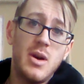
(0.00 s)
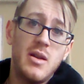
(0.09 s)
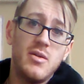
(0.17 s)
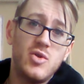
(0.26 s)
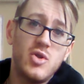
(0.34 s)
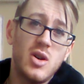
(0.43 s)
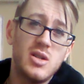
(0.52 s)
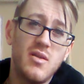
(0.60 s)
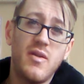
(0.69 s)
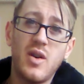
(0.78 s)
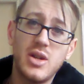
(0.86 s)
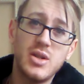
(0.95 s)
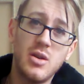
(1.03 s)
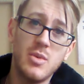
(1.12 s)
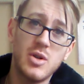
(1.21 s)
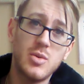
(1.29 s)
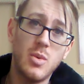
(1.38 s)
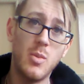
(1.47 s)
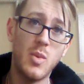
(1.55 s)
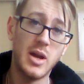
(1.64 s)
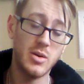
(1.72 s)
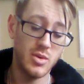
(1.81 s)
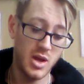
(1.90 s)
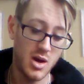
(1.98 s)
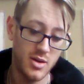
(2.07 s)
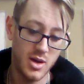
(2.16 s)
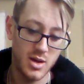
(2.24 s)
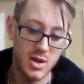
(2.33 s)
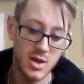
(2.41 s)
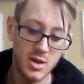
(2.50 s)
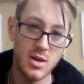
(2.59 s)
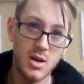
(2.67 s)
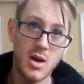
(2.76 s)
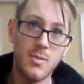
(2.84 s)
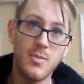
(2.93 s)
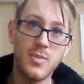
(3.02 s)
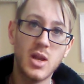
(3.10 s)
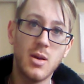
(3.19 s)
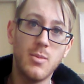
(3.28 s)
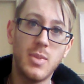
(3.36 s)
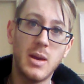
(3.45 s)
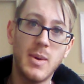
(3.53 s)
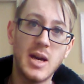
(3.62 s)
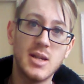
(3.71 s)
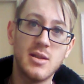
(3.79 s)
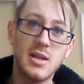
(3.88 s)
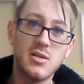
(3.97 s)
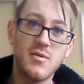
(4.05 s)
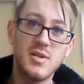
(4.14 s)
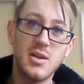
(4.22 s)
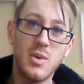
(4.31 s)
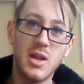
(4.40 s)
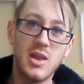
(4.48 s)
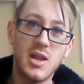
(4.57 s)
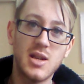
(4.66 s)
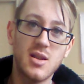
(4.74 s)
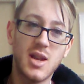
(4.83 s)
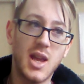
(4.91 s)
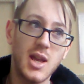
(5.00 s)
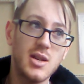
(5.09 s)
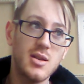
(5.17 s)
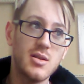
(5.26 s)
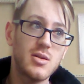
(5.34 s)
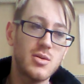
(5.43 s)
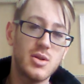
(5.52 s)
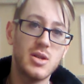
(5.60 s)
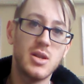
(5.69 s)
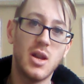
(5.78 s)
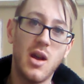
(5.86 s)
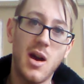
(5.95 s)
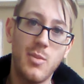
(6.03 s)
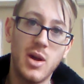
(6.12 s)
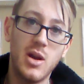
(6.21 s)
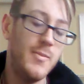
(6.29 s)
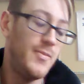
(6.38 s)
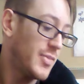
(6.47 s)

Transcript: and trying to fight too much one way or the other can be bad, and that's obviously when things like eating disorders do happen.